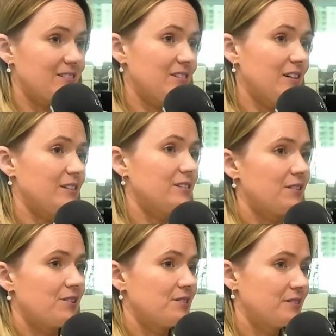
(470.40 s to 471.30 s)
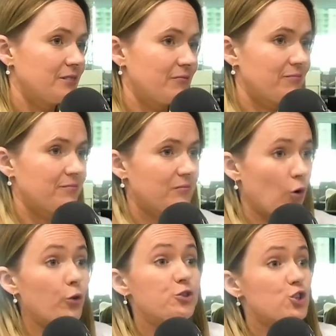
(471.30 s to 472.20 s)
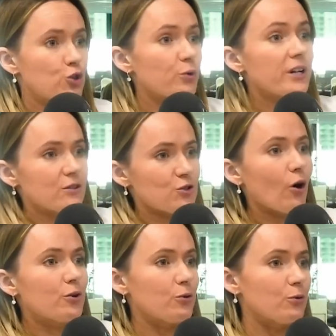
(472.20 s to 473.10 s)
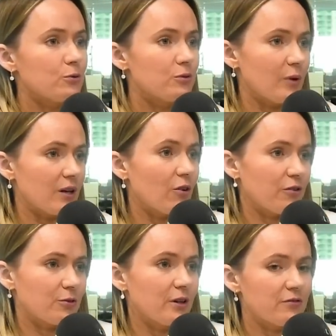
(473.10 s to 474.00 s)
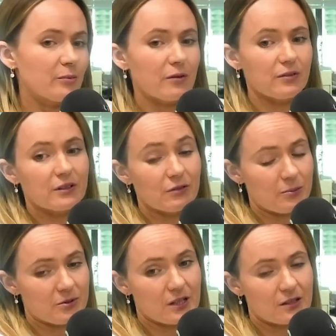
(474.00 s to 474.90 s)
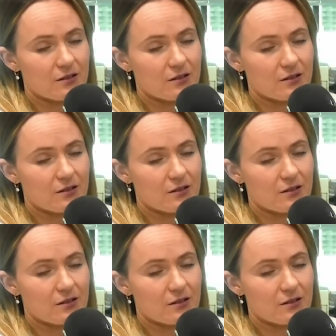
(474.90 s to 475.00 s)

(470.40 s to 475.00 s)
Yeah. Or just 3 in total, you mean, not 3 from every representative.